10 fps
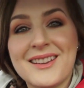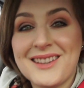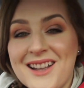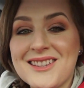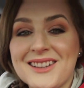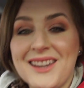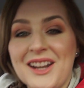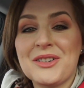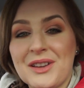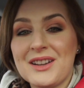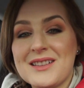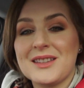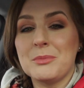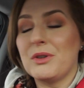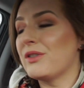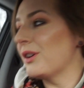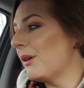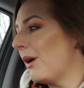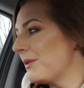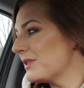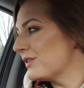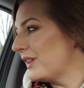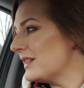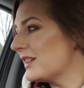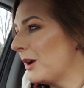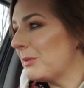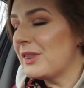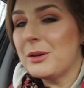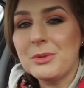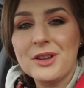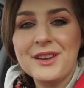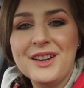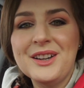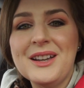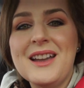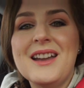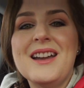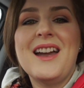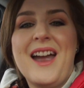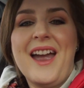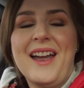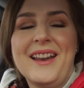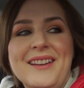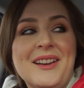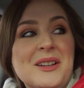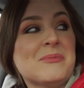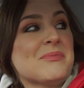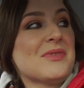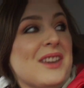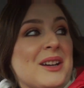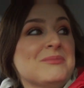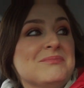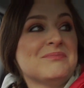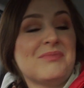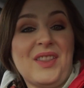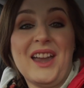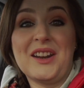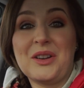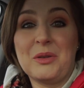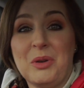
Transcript: Sounds like they had a really good sleep over there while I was FaceTiming them earlier. And yeah, they had a good